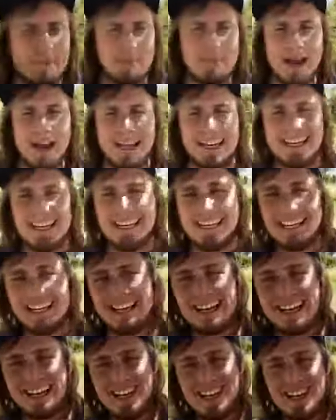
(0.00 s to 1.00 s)
by the
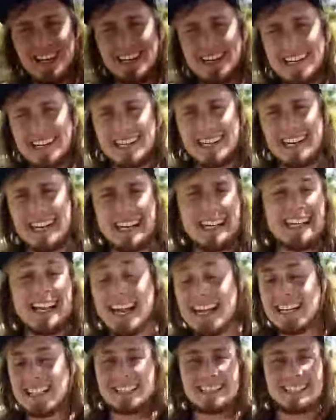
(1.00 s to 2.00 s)
Jeug
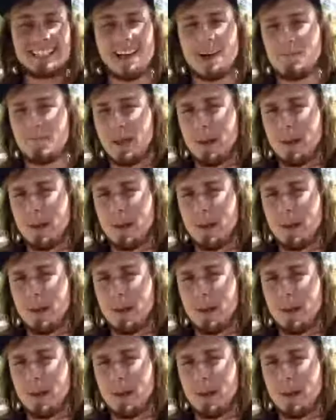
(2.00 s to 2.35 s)
Leierskap